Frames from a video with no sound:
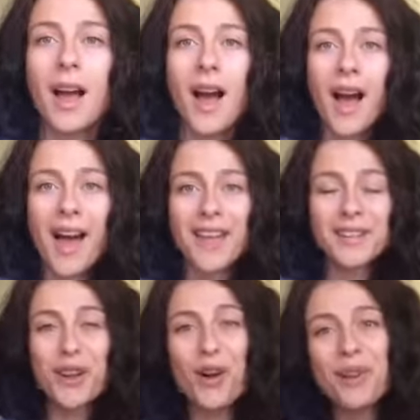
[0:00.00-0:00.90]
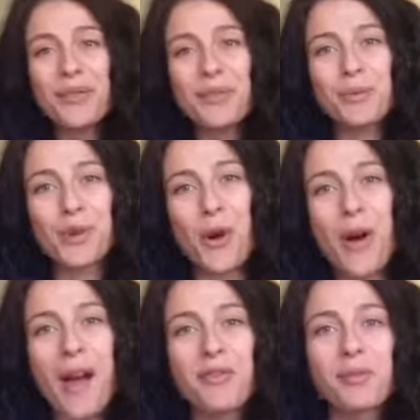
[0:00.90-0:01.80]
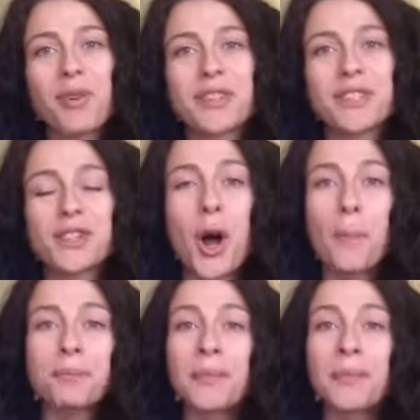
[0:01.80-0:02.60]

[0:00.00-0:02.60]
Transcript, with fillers: Hi, Nicole here from Nicole-Brodie.com.